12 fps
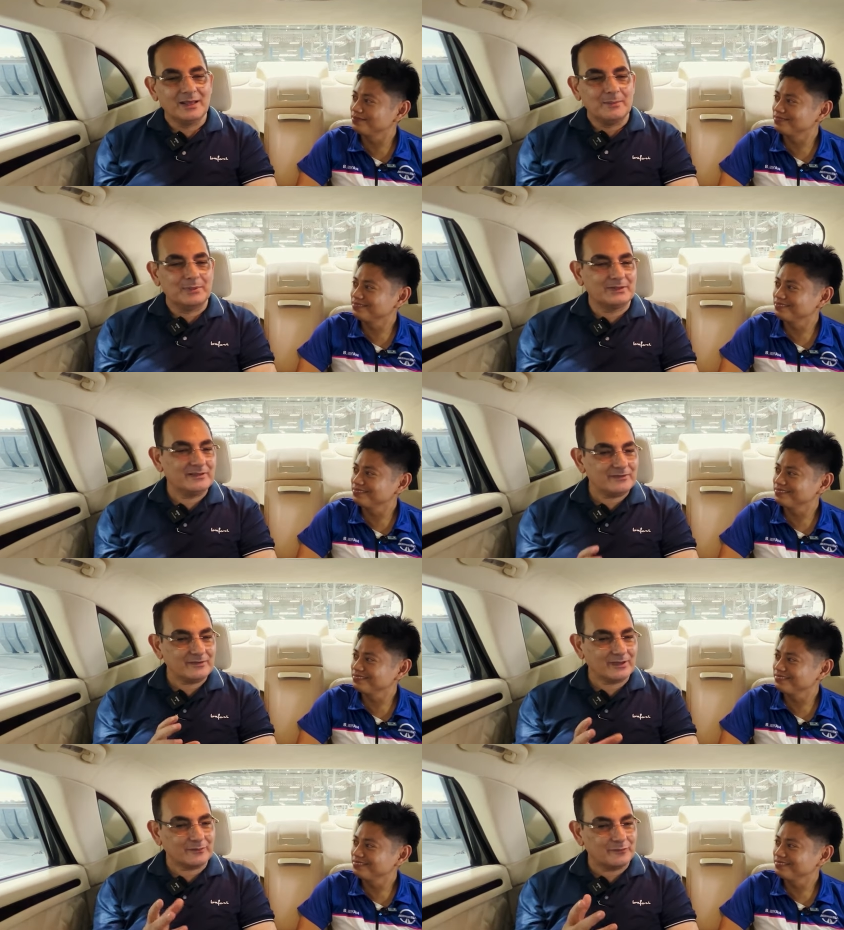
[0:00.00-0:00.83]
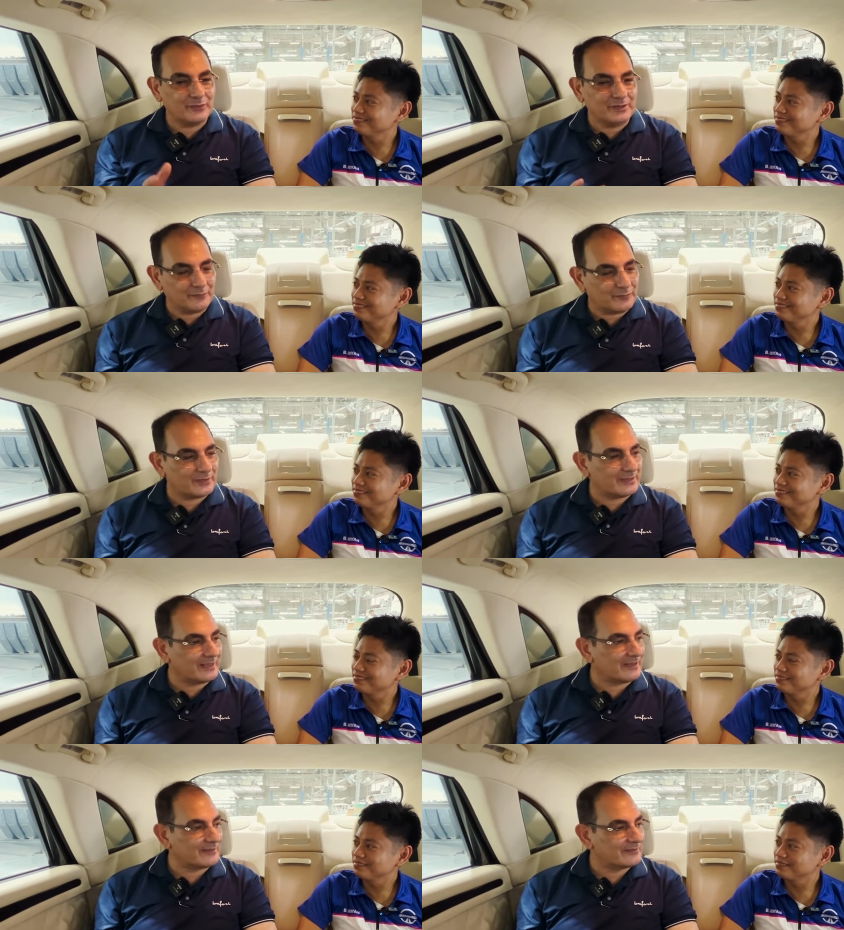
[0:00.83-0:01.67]
Speaker 1: But this has got a few different
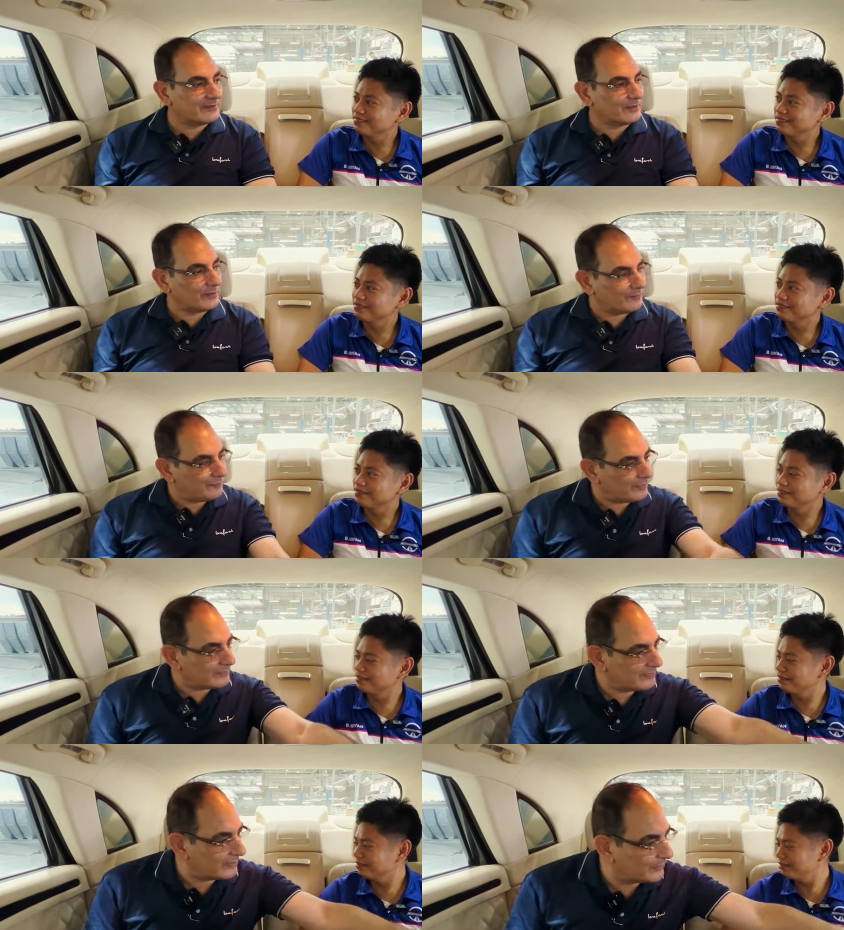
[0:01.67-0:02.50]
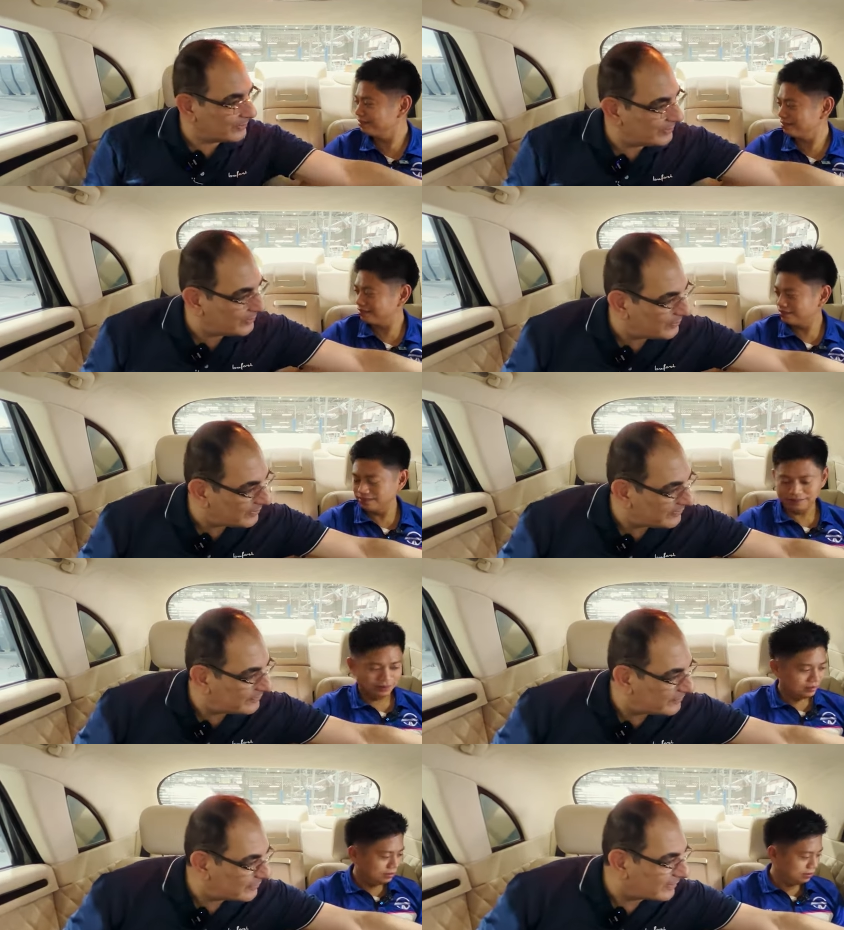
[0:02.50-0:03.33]
things. So the first thing we do
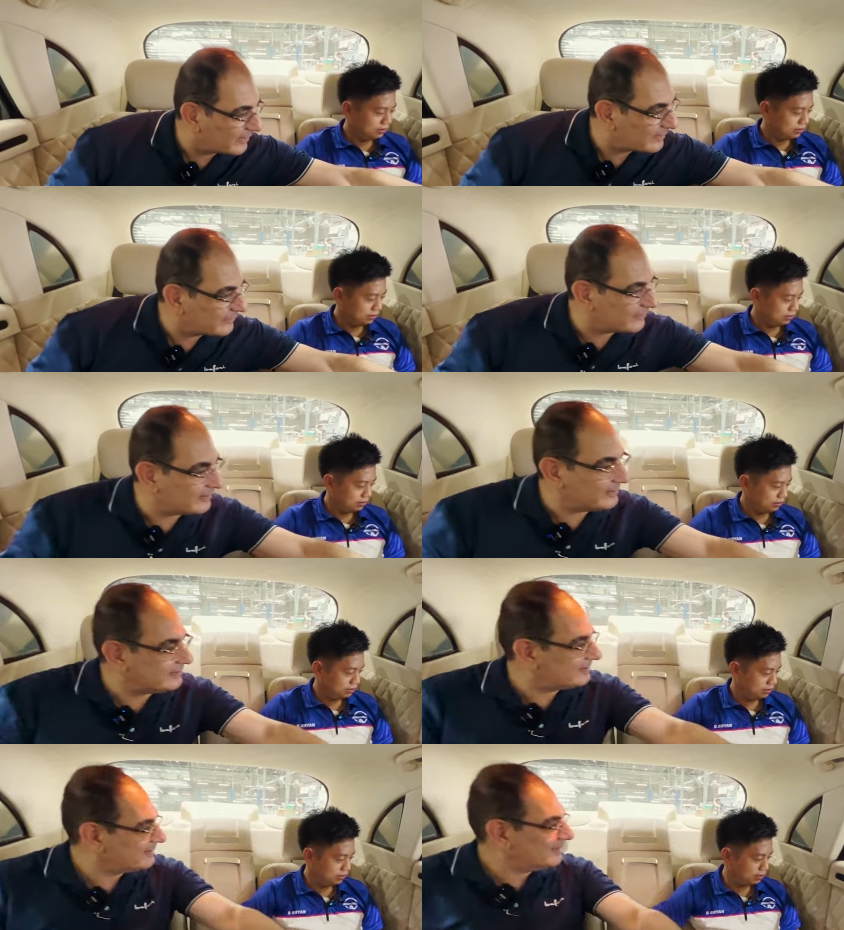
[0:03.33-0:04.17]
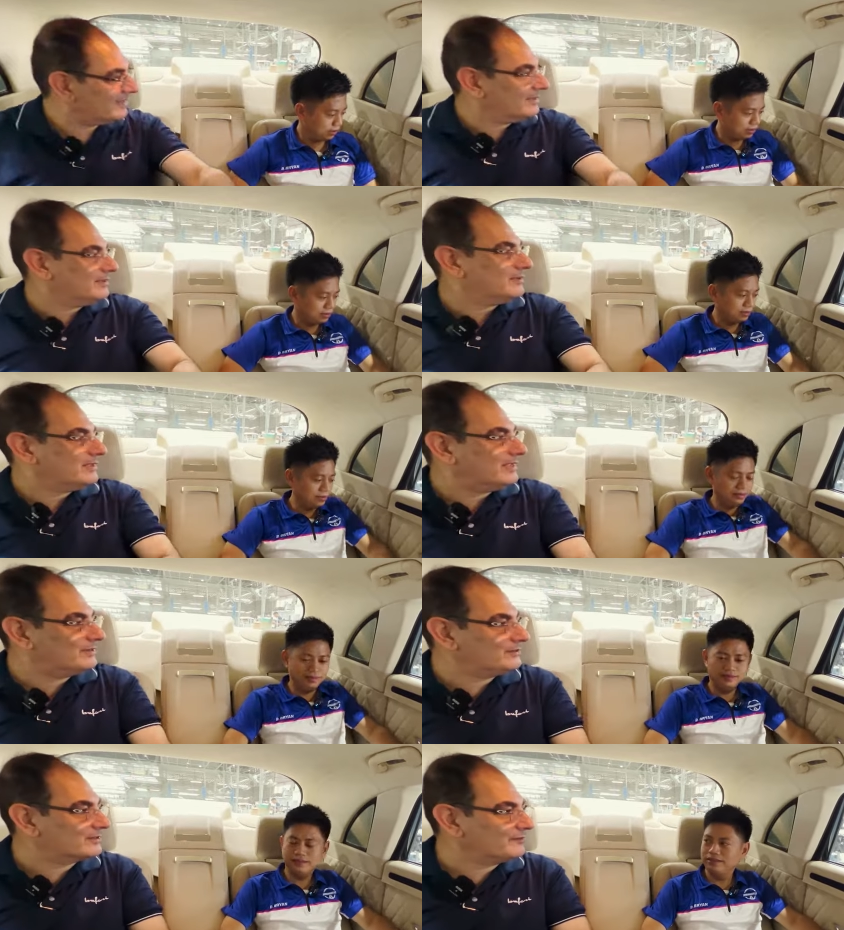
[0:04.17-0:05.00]
is you take a seat. Yes.
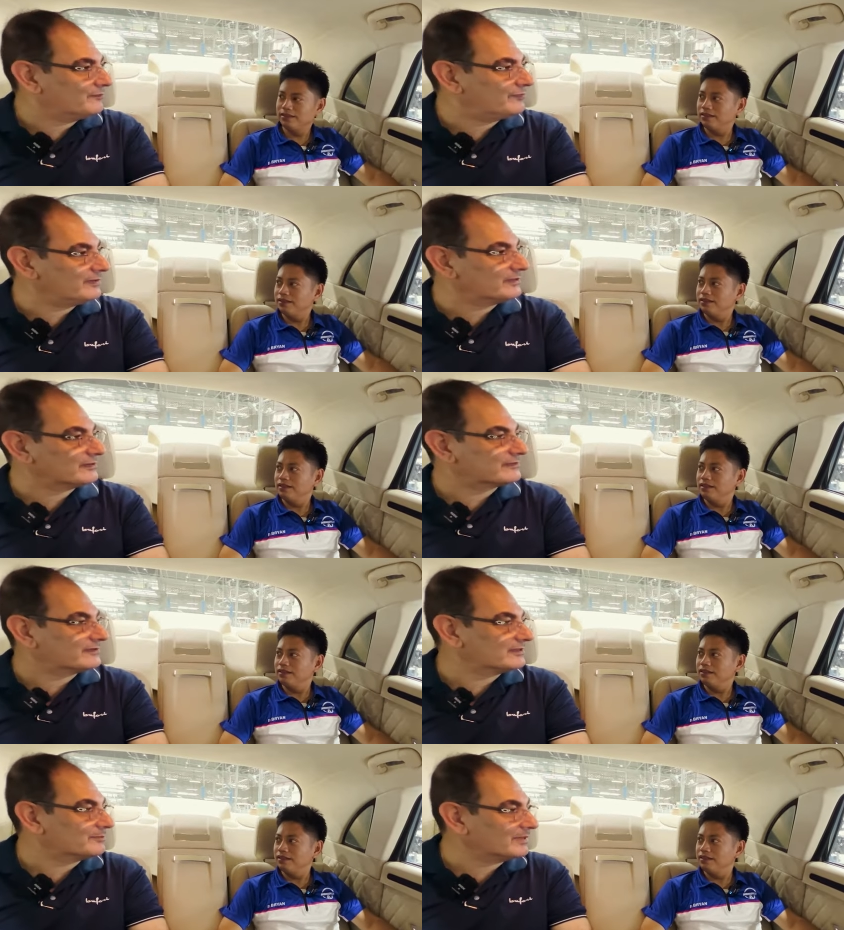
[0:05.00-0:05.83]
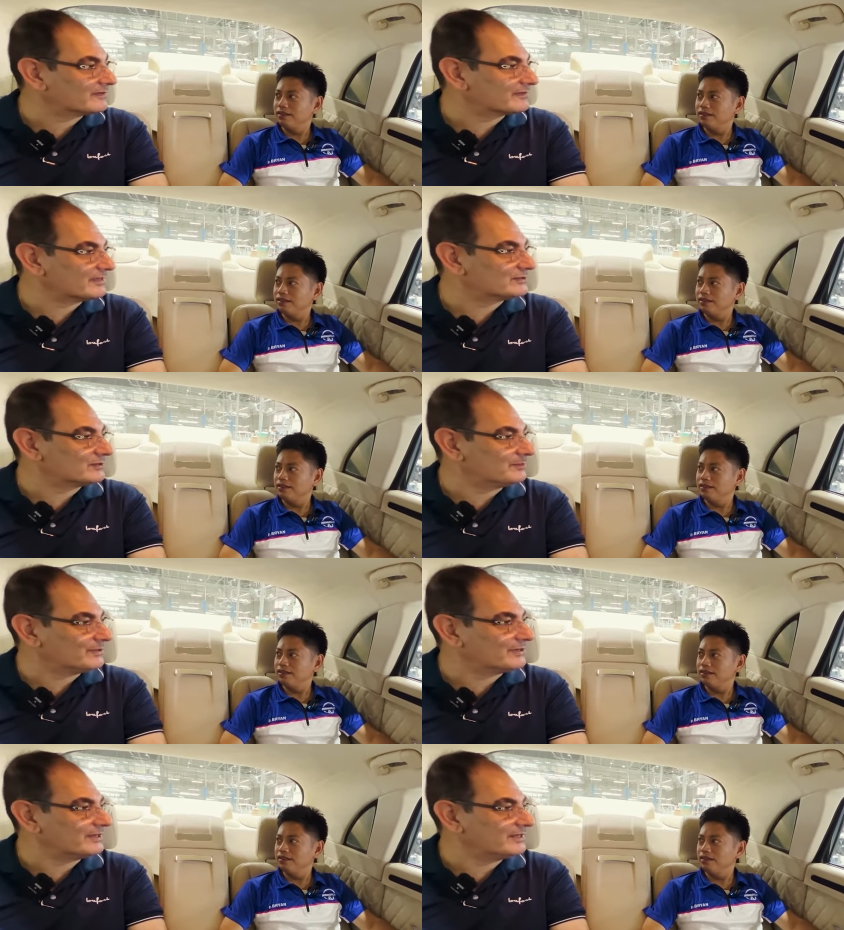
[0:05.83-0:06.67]
Then you can feel your seat massage your
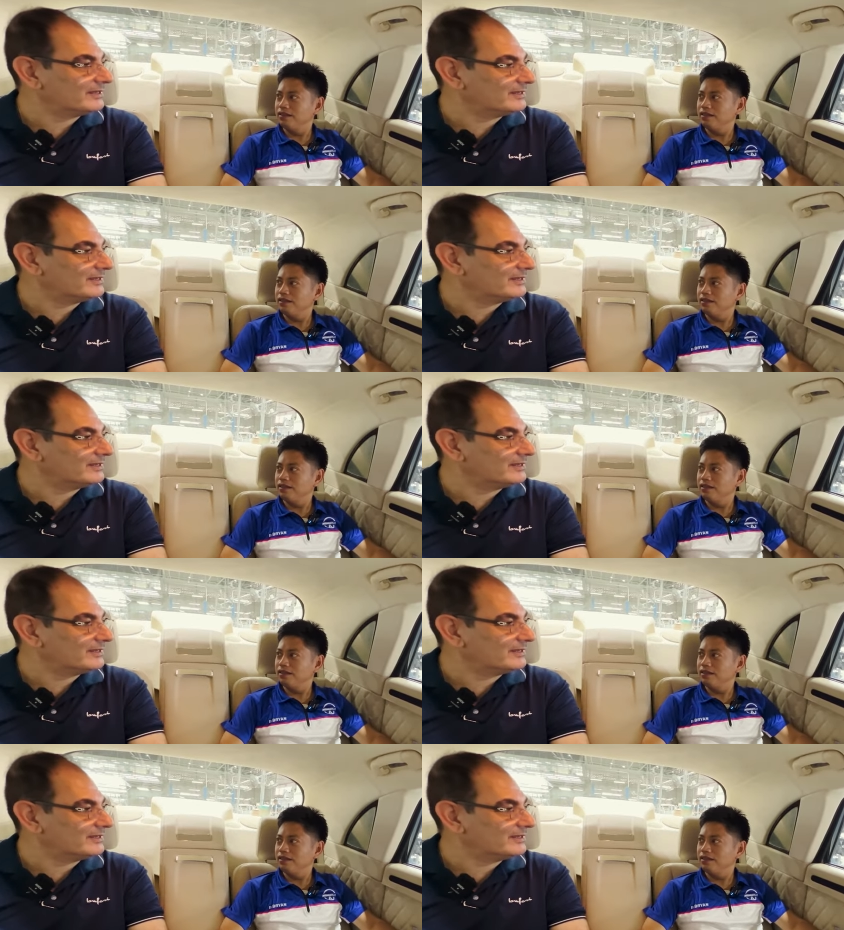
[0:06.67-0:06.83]
body.